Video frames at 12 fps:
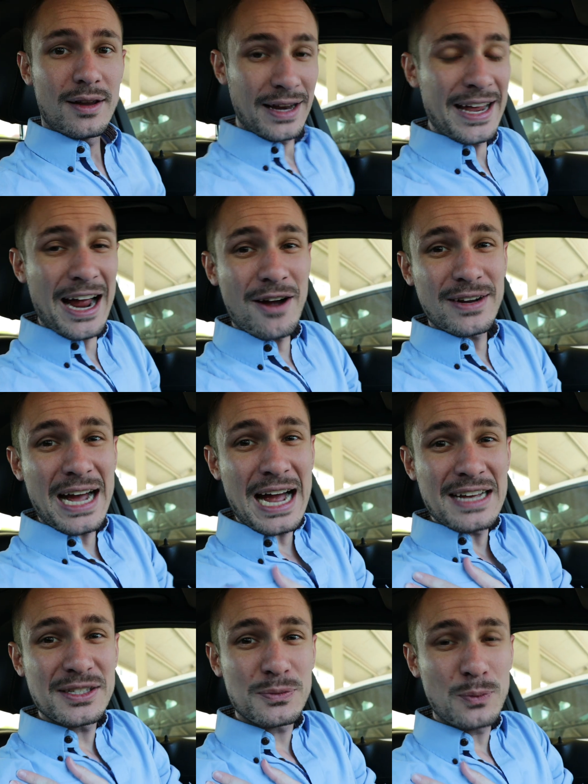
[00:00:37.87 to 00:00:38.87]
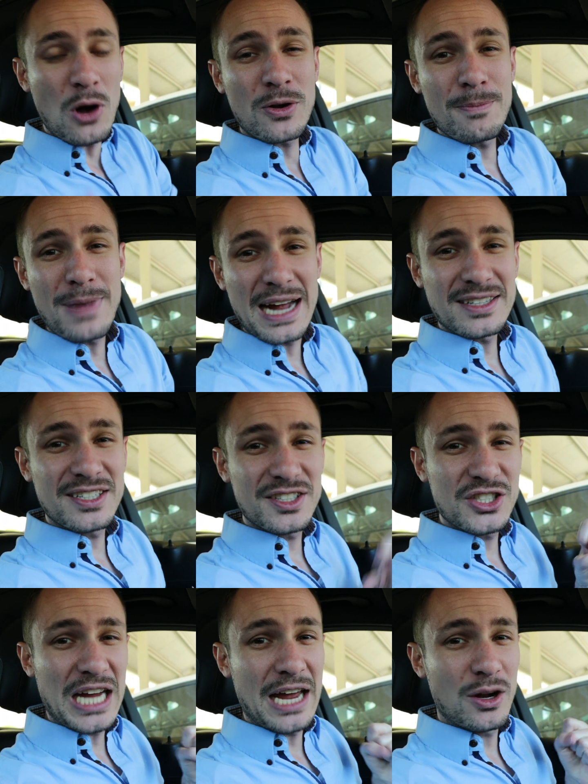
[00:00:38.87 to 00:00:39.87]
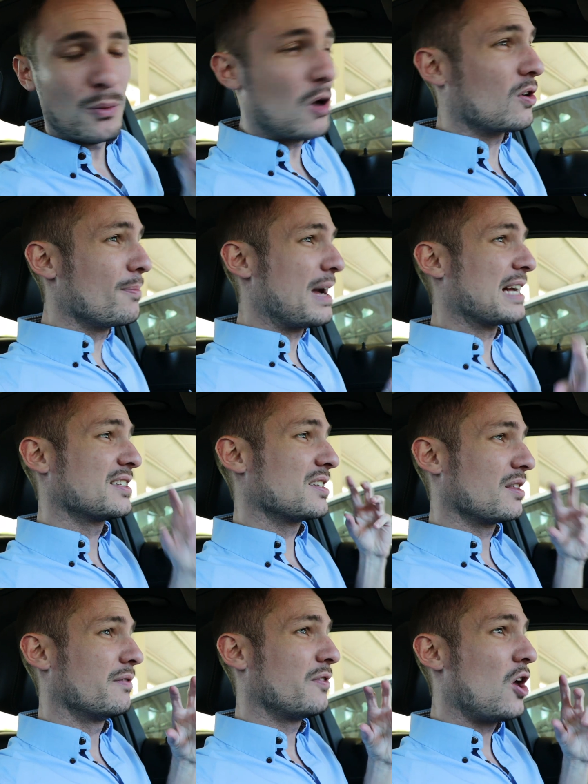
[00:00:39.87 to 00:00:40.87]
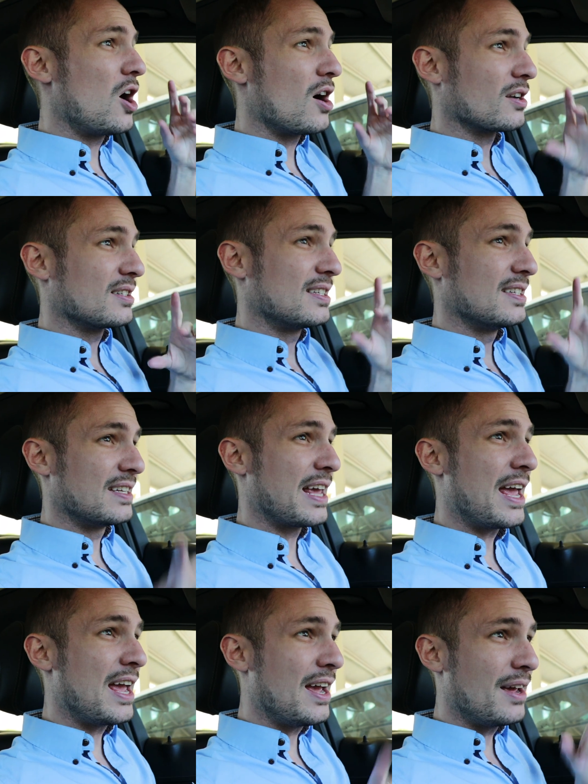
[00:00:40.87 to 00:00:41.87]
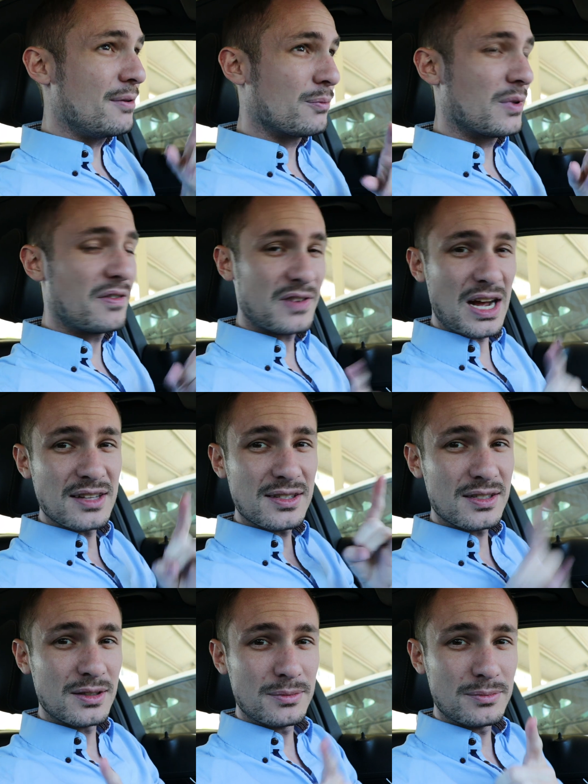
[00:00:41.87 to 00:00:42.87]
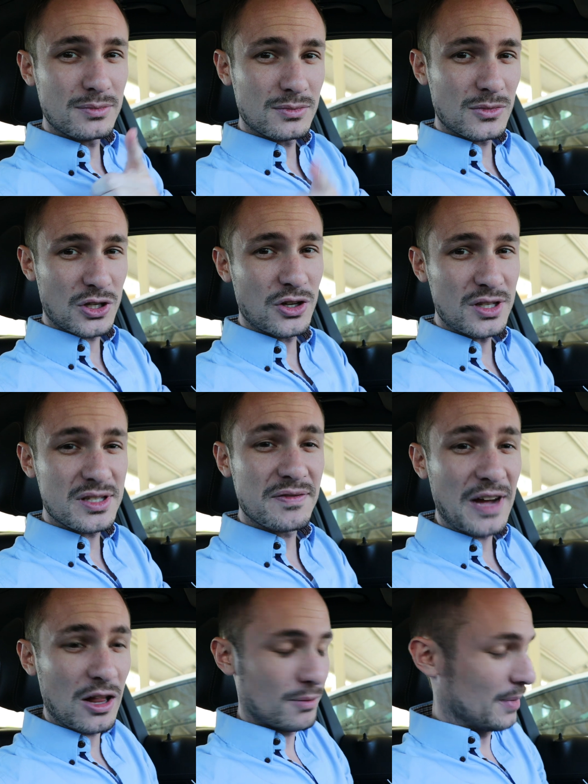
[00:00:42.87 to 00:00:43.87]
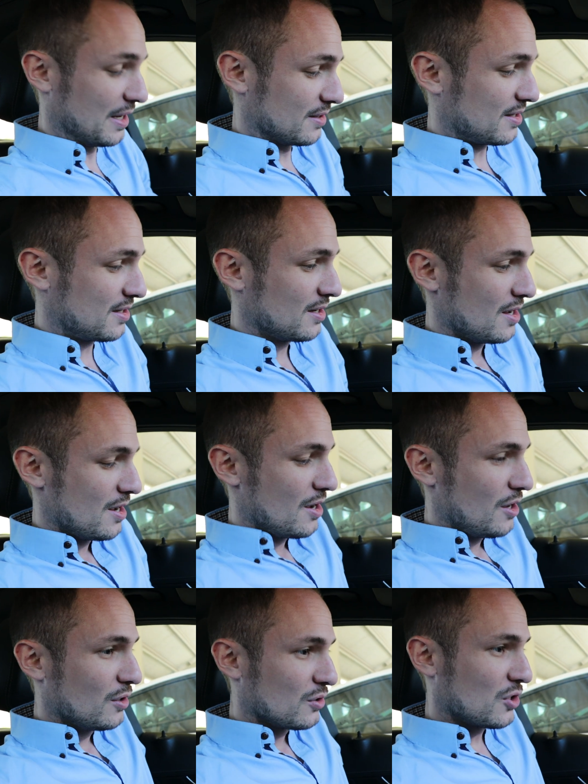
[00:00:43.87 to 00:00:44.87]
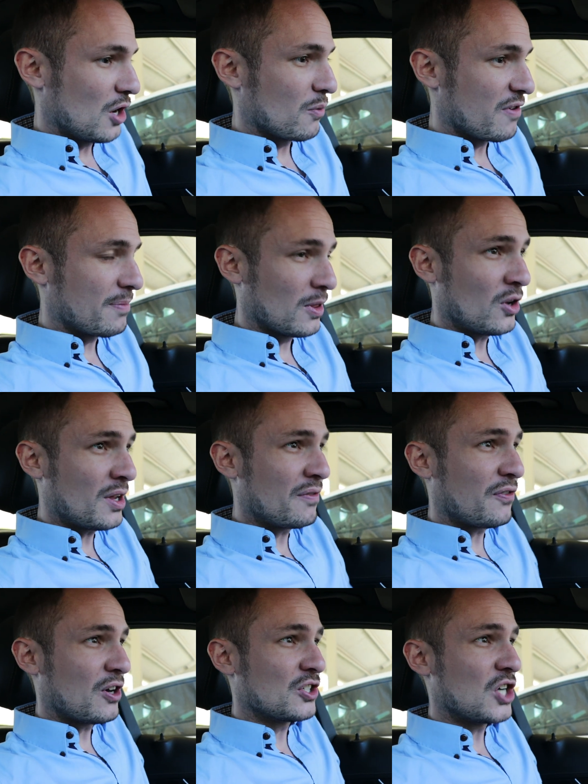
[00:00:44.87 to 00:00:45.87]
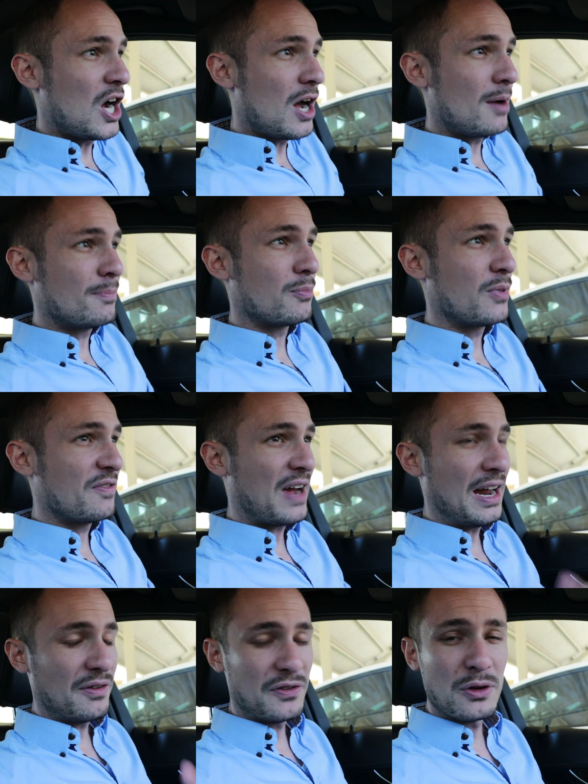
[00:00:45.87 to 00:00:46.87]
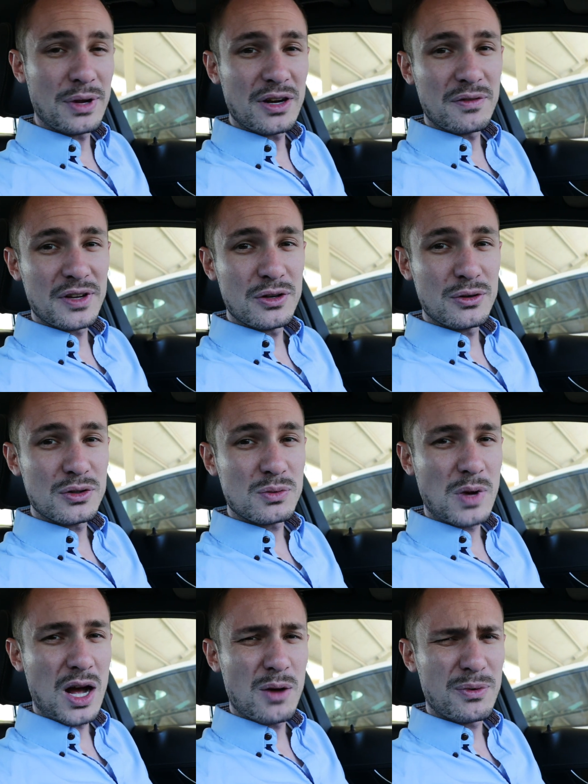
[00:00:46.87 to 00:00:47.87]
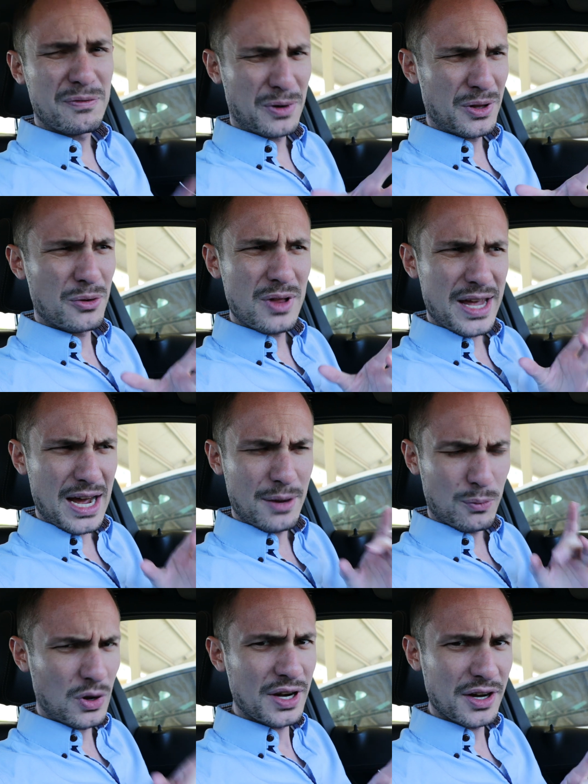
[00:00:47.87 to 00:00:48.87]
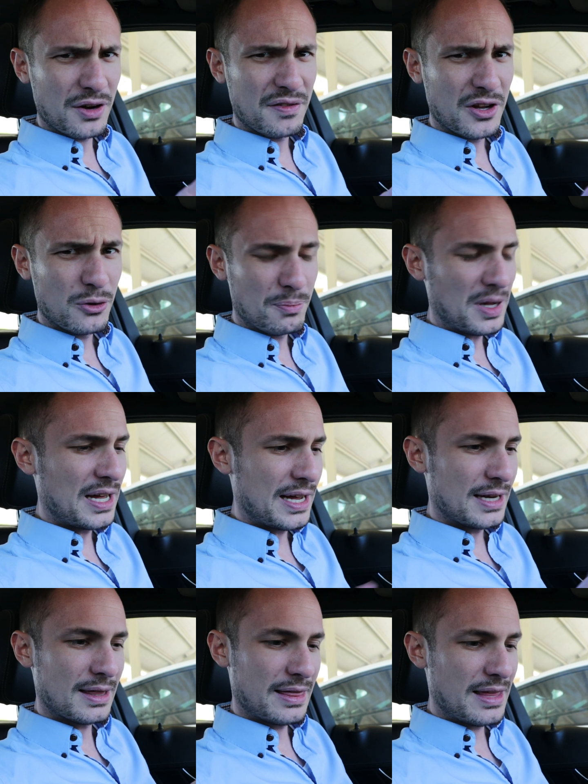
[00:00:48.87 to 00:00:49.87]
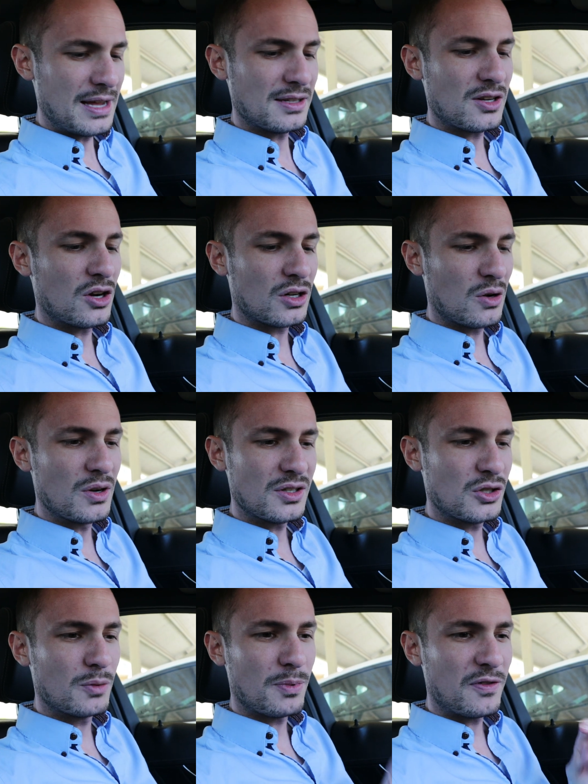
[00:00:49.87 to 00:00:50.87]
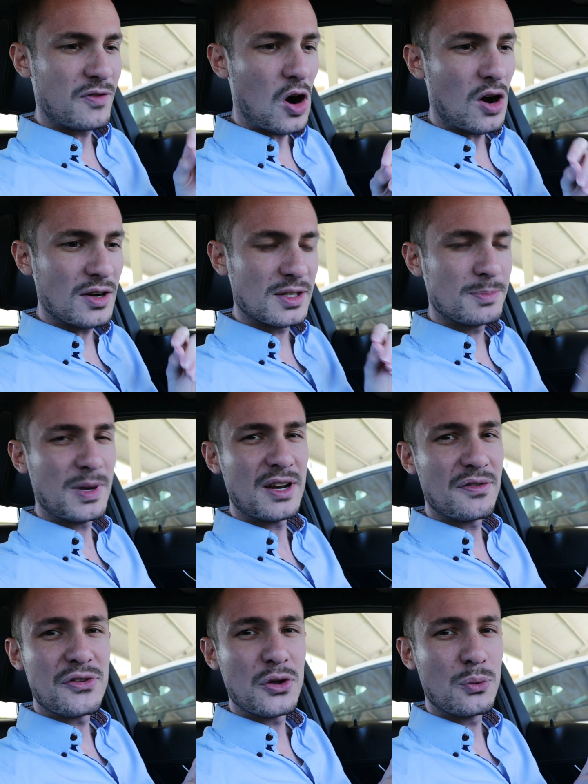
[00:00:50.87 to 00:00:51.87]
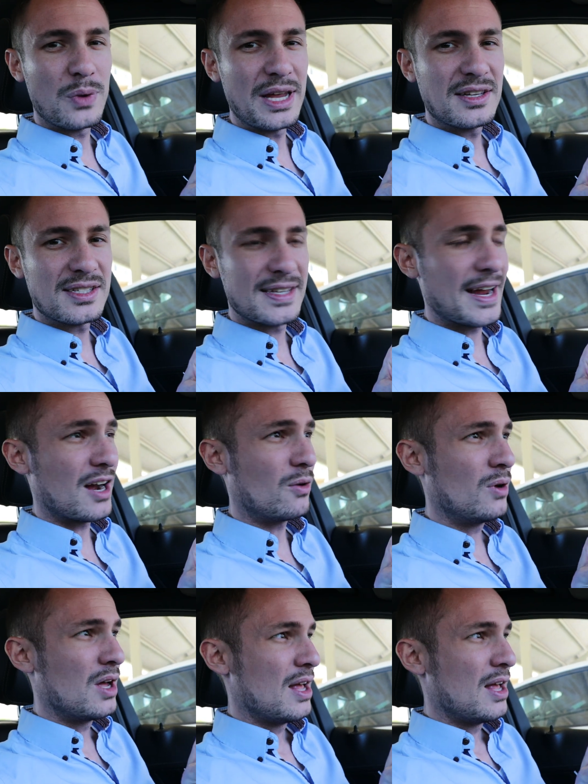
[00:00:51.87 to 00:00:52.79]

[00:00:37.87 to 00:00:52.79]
Anyhow guys, welcome back to the channel, welcome back to the vlog. Today we've got some good developments. So we've been looking for a job, we've had a few interviews, well we've really only had one interview, but things aren't going super far, it's been a few weeks now.